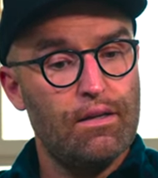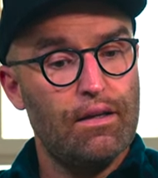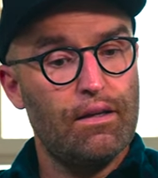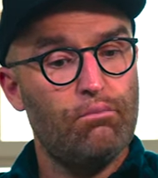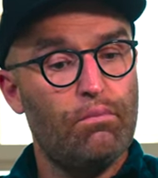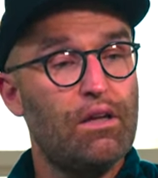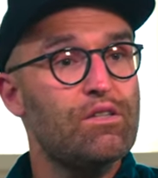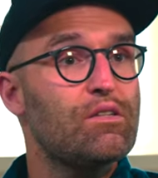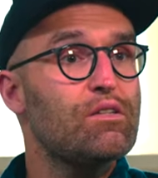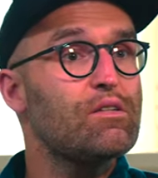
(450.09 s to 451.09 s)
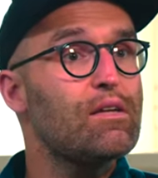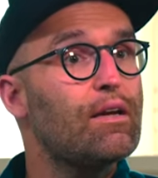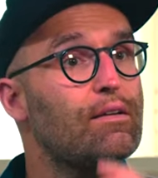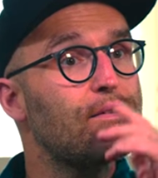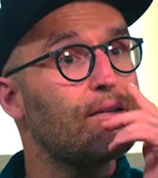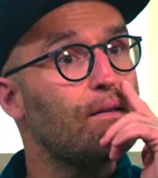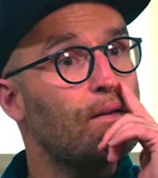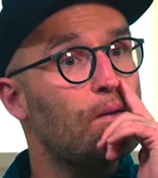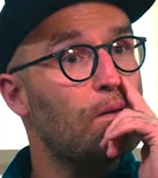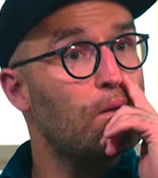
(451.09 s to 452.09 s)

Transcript: in Belgian society